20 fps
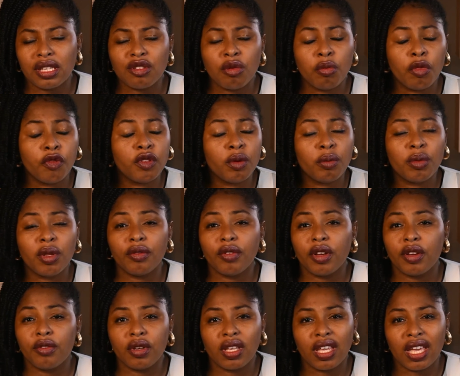And some of them
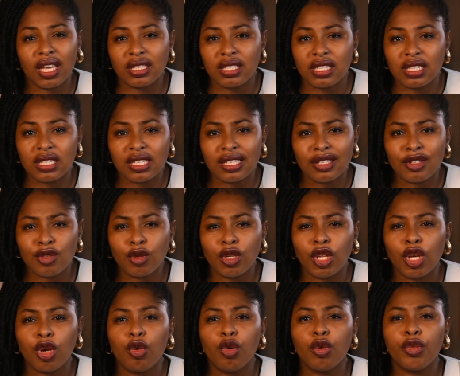never even get it. So
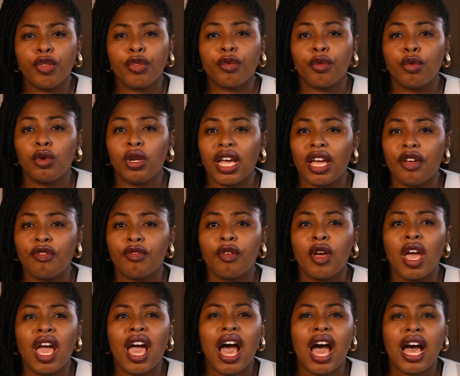they go through life
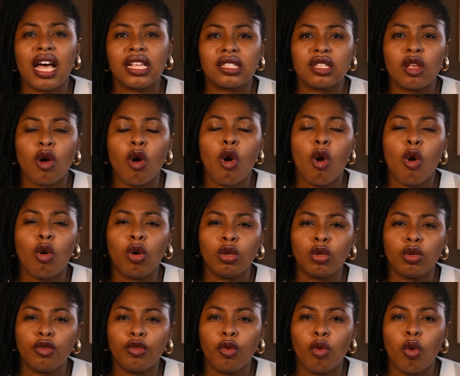as
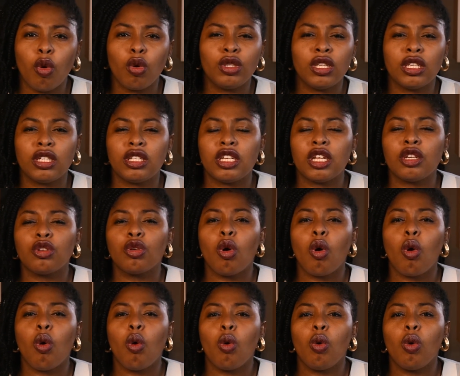they're not
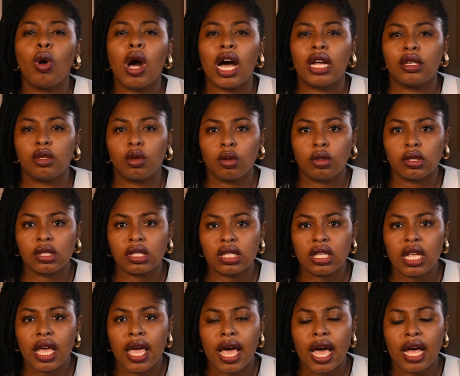whole
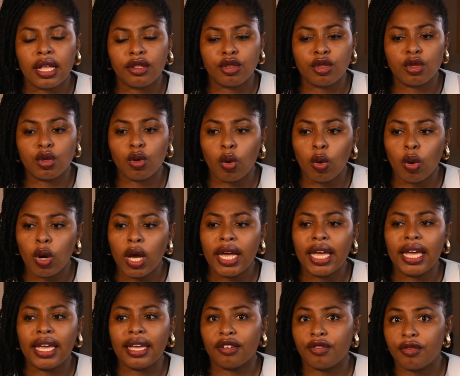adults. And so
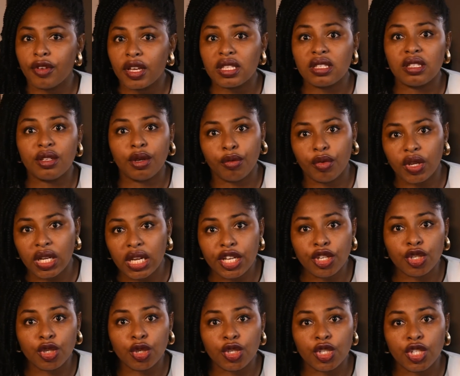it affects their
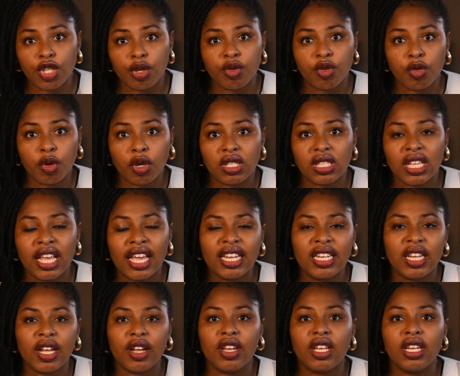relationships because
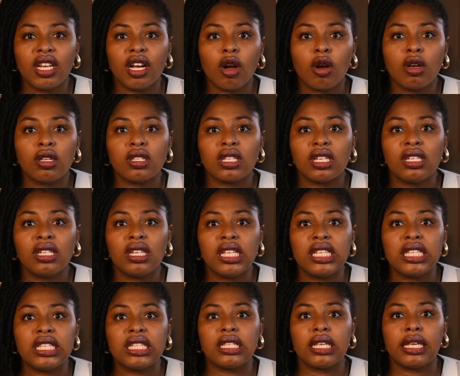they're either
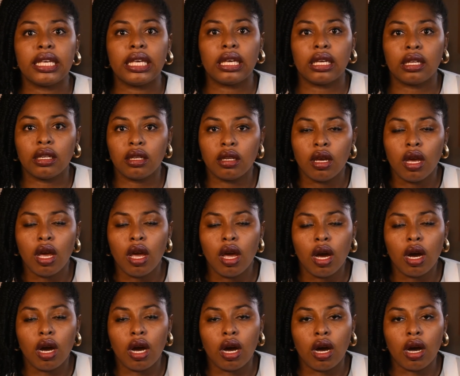constantly seeking
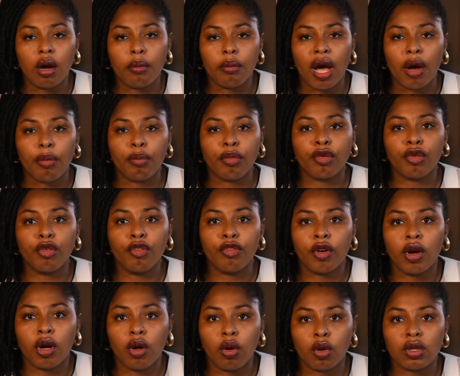
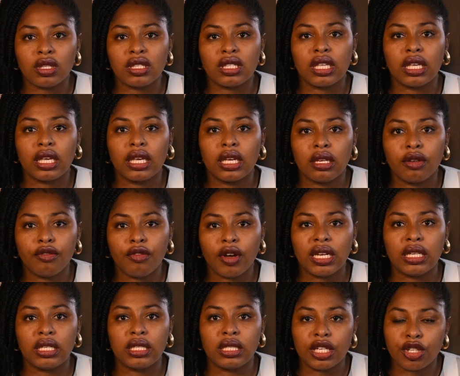approval or seeking
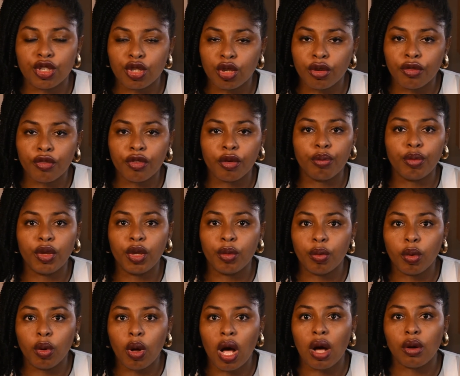validation from
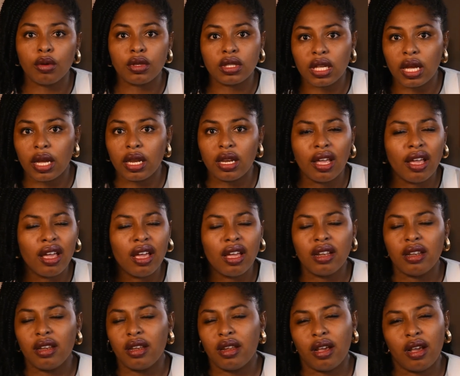people outside.
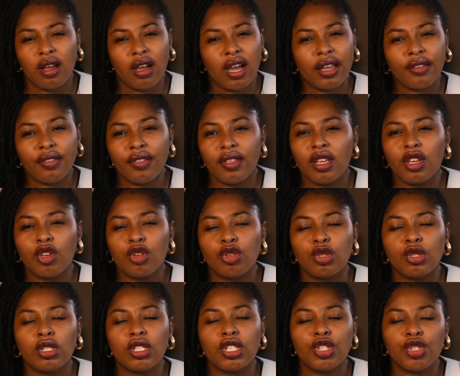Nah, I think you
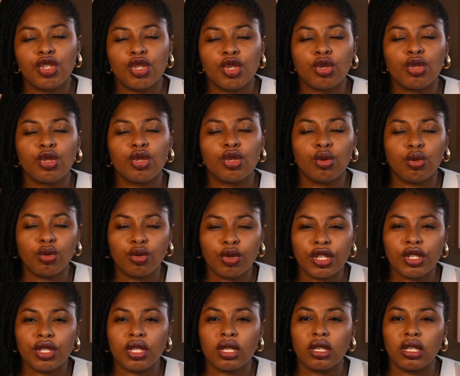should teach your
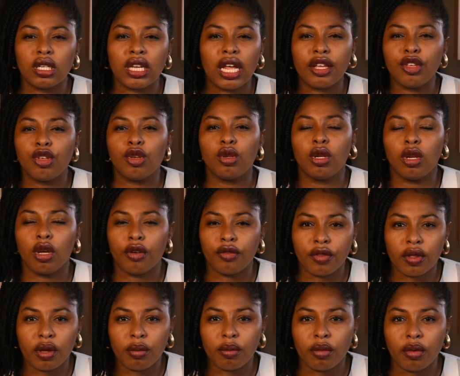children that you
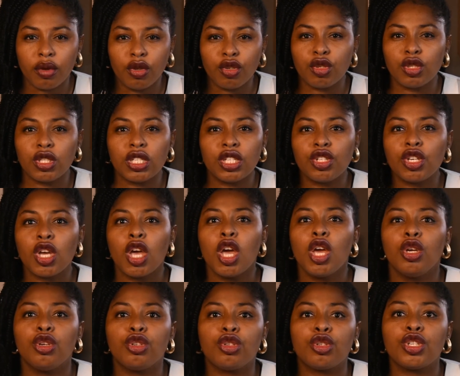love them. You should teach
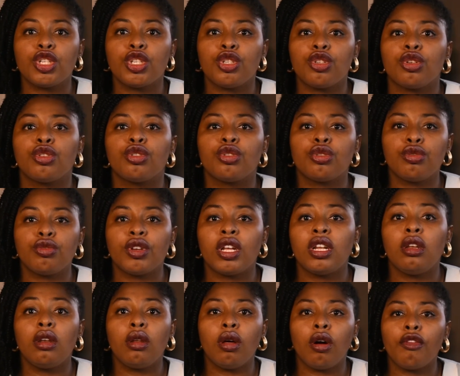your
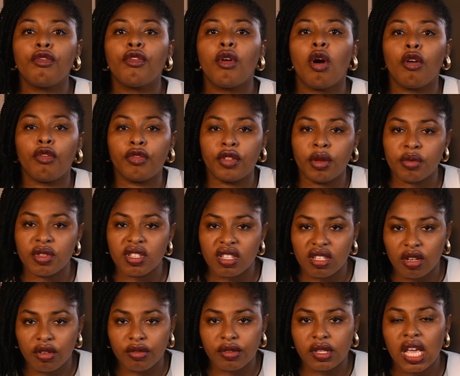children love of
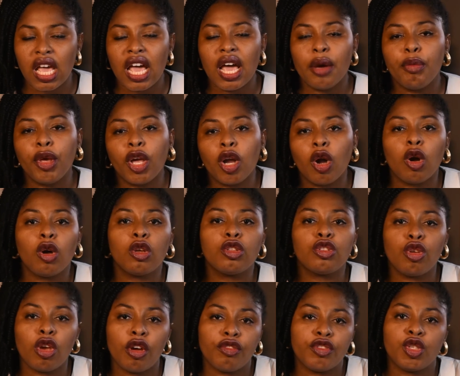themselves
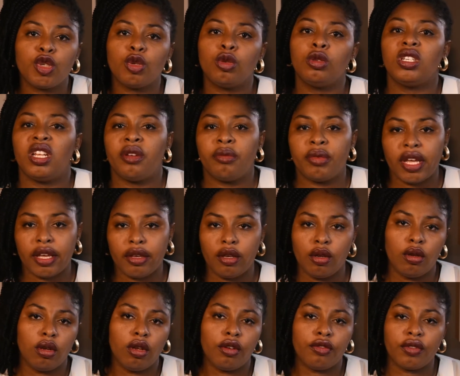because you have shown them that
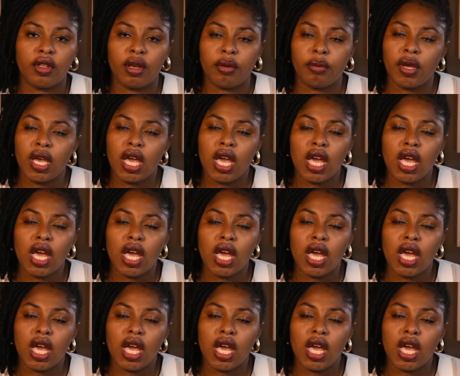you love them.